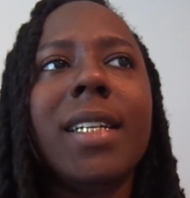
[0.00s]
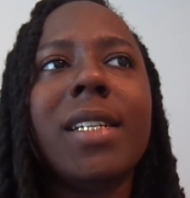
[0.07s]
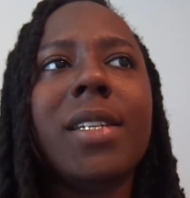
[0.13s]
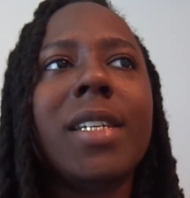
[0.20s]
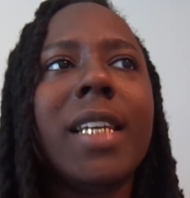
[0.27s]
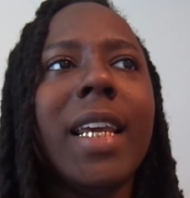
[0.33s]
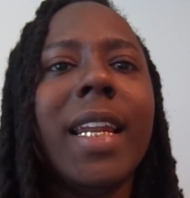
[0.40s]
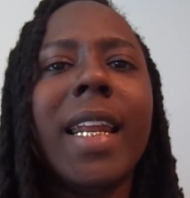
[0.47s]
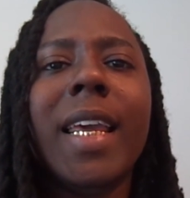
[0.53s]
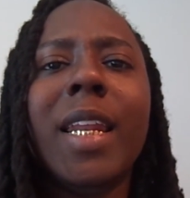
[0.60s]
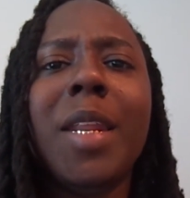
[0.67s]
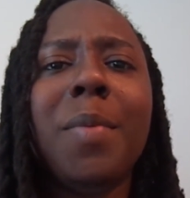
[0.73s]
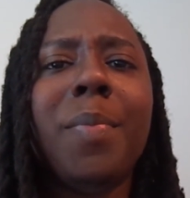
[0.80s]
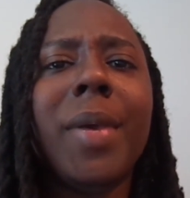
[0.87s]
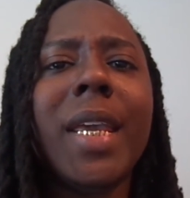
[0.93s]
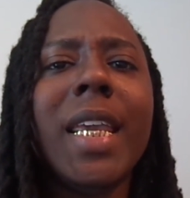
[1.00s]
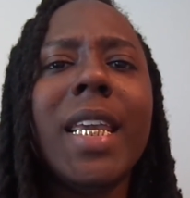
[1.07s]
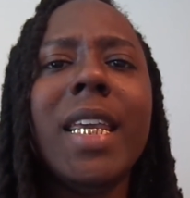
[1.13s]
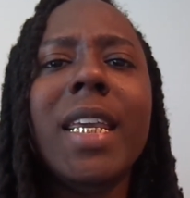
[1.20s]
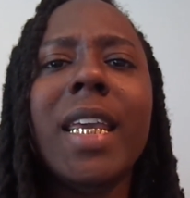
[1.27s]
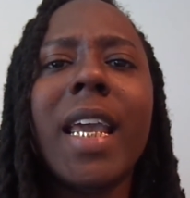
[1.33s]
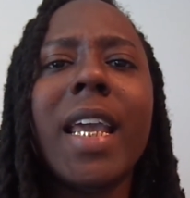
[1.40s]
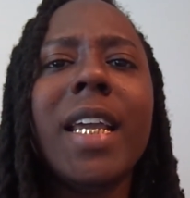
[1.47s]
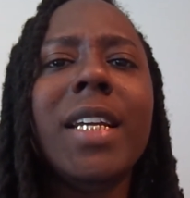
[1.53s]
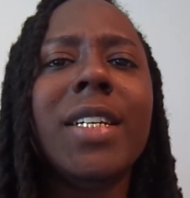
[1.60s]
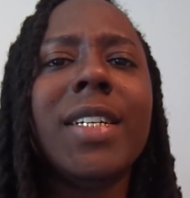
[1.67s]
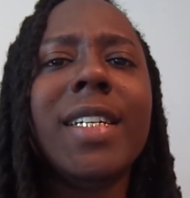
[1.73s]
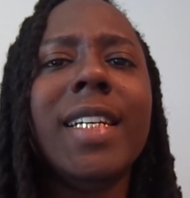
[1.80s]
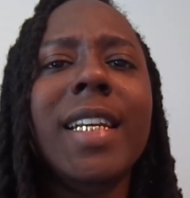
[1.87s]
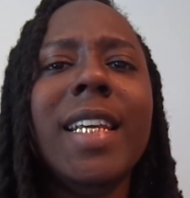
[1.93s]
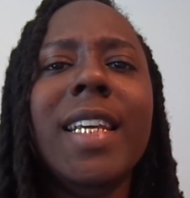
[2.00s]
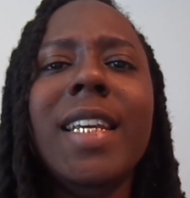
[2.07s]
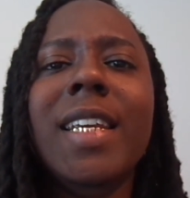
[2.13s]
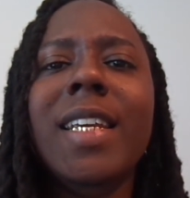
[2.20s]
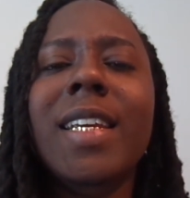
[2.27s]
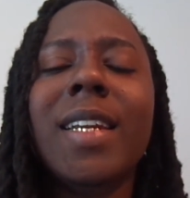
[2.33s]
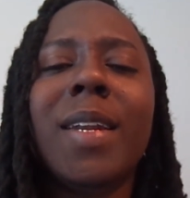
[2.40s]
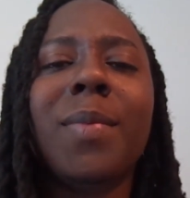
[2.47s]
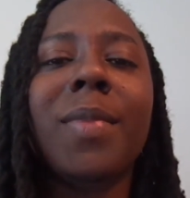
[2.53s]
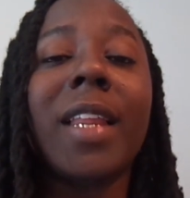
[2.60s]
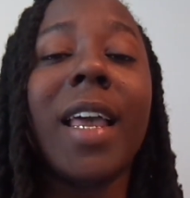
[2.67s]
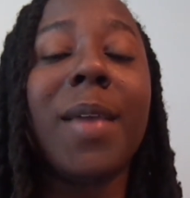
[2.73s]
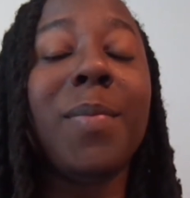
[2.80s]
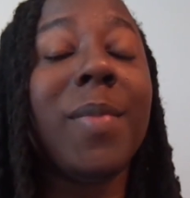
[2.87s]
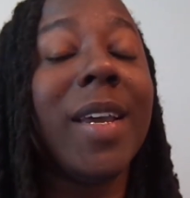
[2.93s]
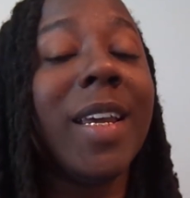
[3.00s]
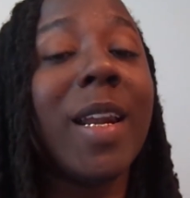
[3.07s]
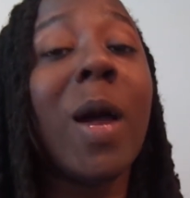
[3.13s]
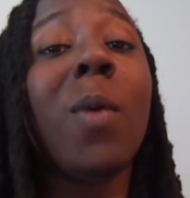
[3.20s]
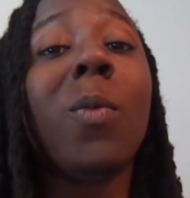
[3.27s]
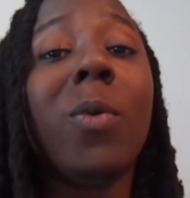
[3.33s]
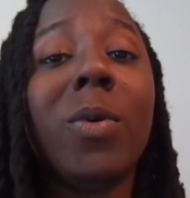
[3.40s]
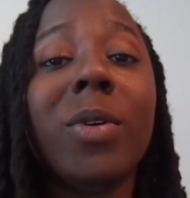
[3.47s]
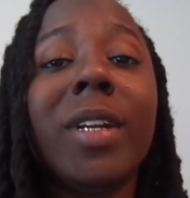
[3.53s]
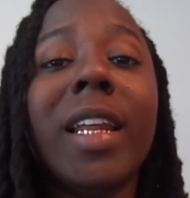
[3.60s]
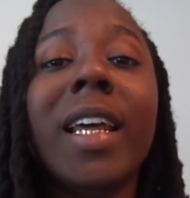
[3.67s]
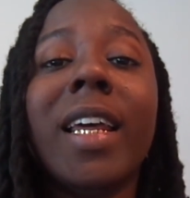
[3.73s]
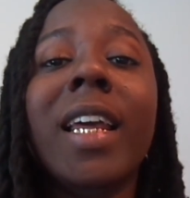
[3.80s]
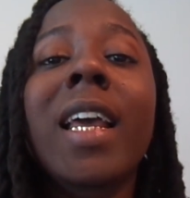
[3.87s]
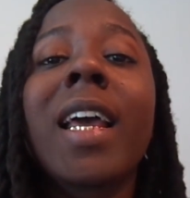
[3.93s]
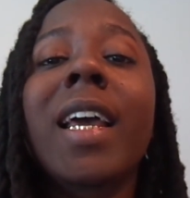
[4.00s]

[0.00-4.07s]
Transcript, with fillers: 1080p HD, and I'm like, man, I want that.